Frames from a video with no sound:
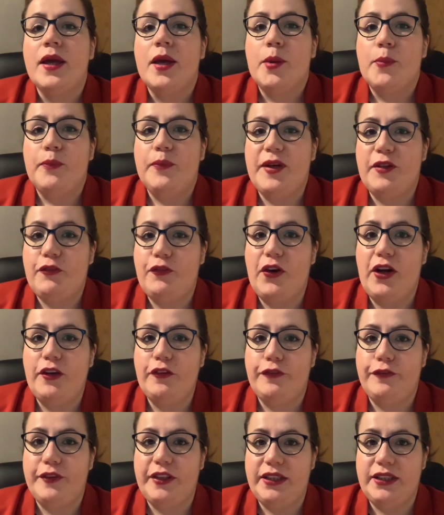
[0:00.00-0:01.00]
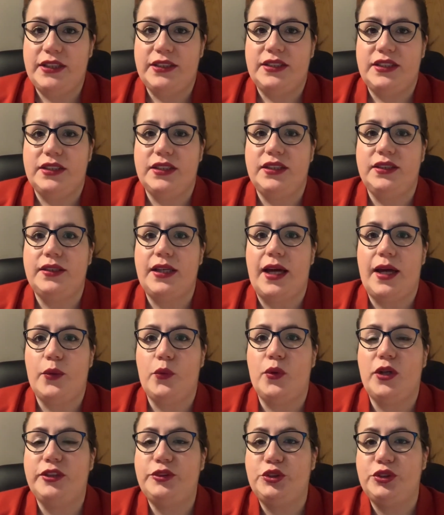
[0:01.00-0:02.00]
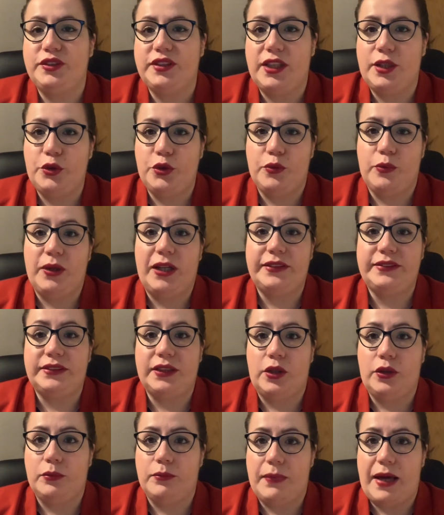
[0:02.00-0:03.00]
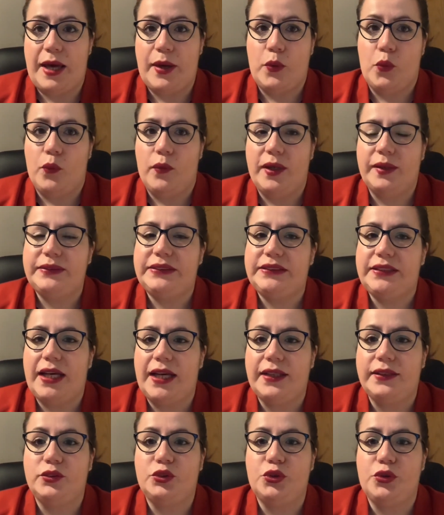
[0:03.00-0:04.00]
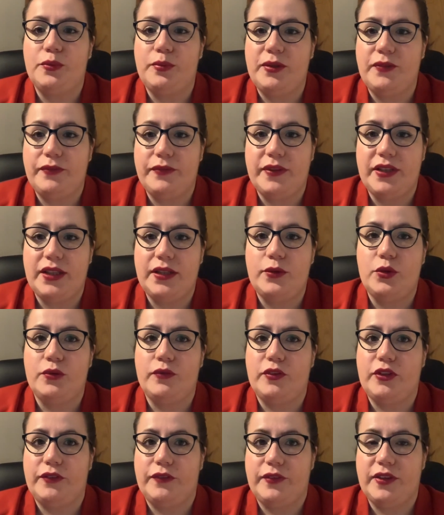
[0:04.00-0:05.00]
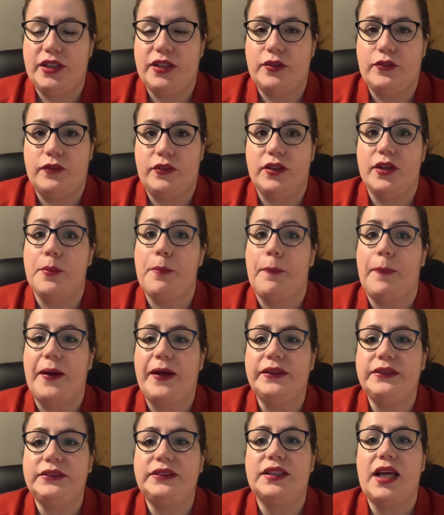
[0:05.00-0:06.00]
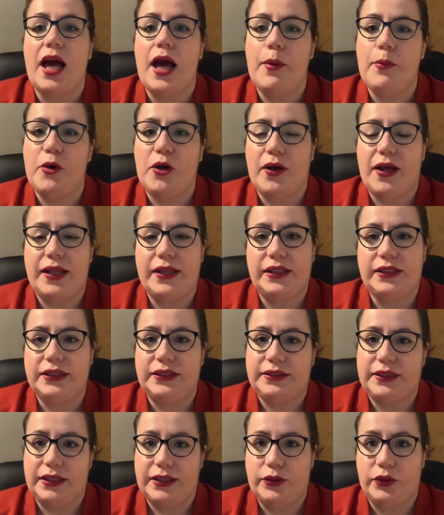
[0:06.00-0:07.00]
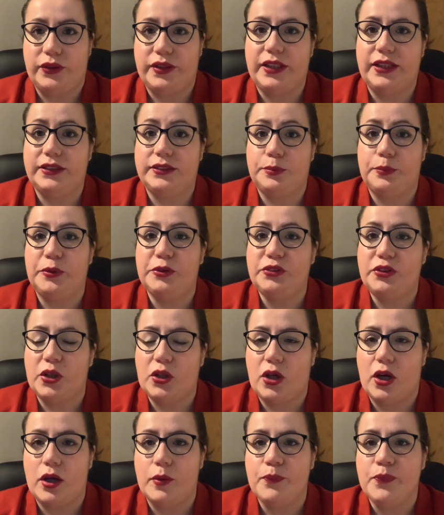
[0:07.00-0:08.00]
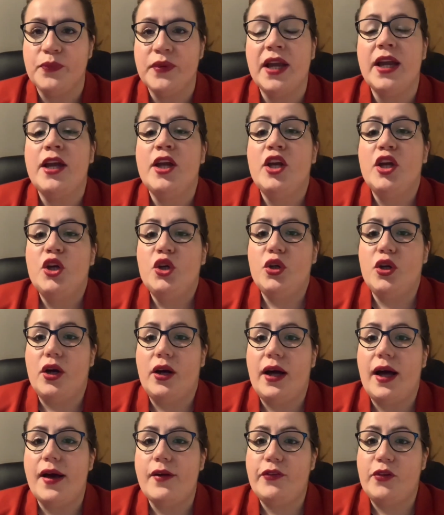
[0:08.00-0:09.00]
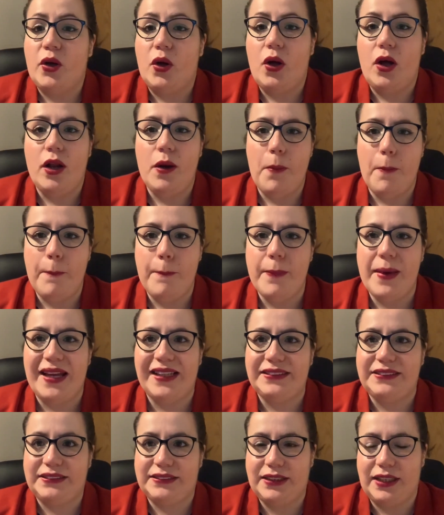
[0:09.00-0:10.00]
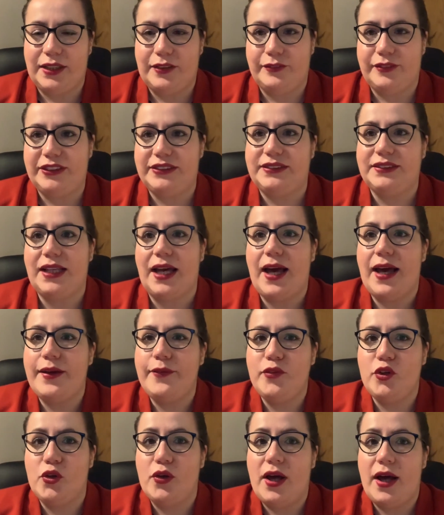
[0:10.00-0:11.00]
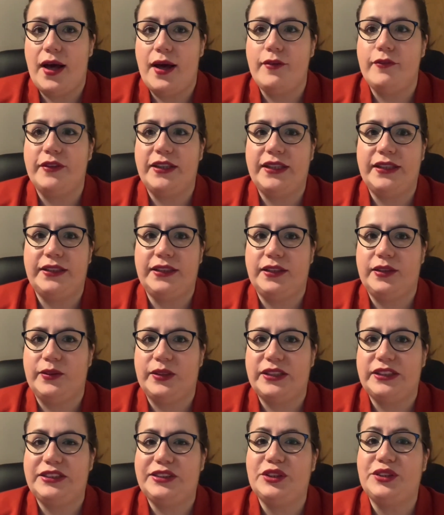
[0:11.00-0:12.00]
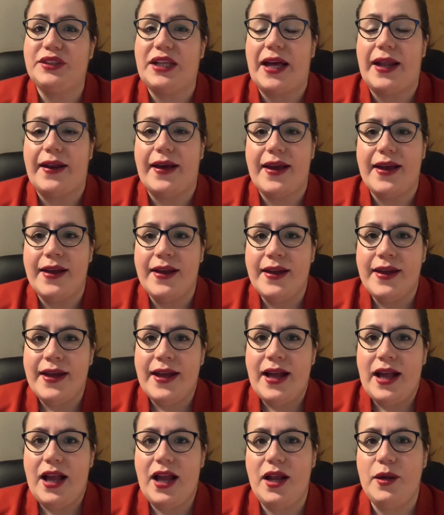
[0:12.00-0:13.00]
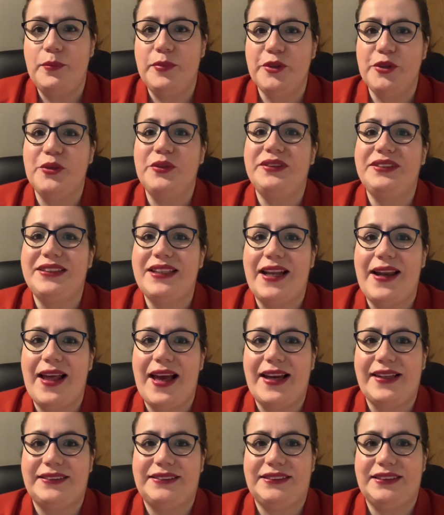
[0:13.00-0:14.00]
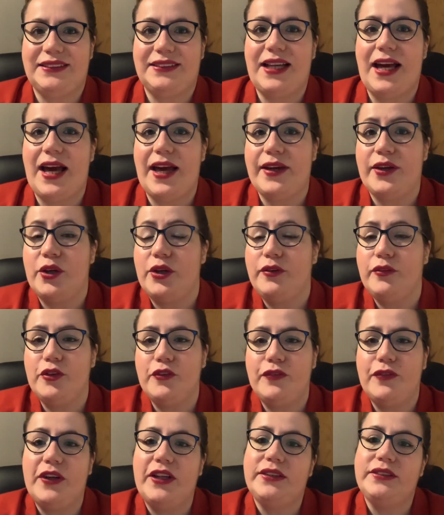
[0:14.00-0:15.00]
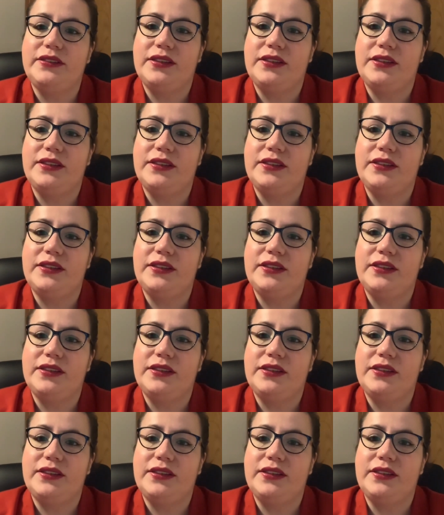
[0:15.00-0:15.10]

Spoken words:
Before finishing, I want to tell you what on my website www.abogadanatalieGonzalez.com you have all my service and you have any question I'll help you delighted. I hope you found